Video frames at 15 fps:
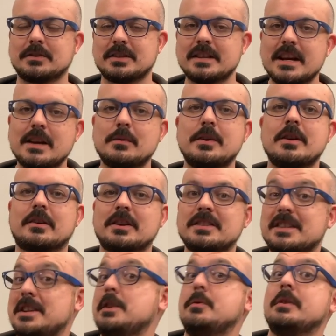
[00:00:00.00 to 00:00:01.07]
Today we are
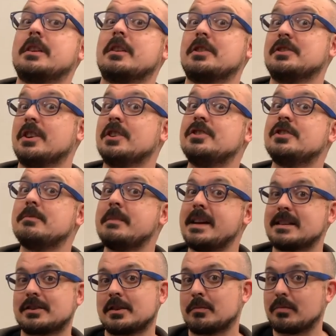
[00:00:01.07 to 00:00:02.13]
continuing our Dungeon
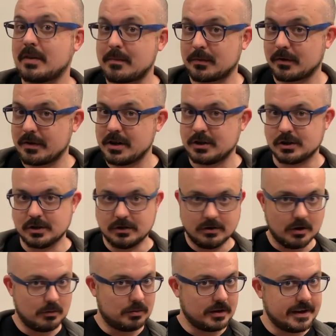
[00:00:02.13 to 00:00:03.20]
Master preparation.
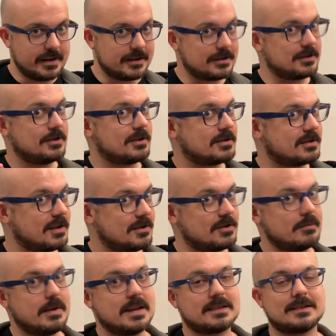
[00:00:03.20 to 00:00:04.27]
No players, just
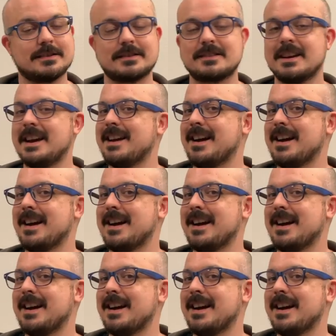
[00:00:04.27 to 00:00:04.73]
Dungeon Masters.